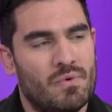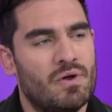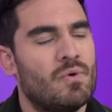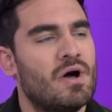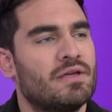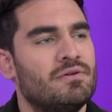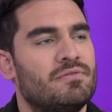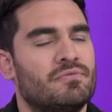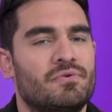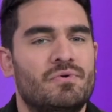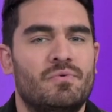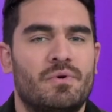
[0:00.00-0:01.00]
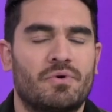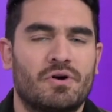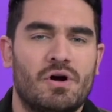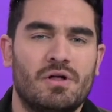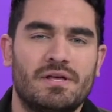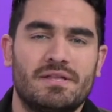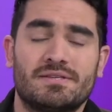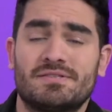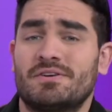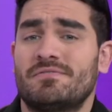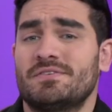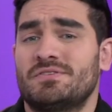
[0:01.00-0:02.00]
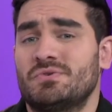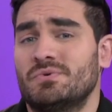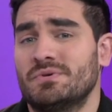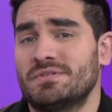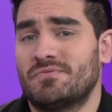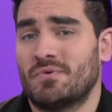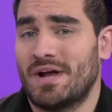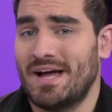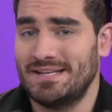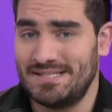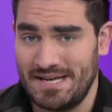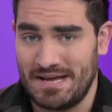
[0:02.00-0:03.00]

we want to walk you through what we're calling the Surface Tools for IT.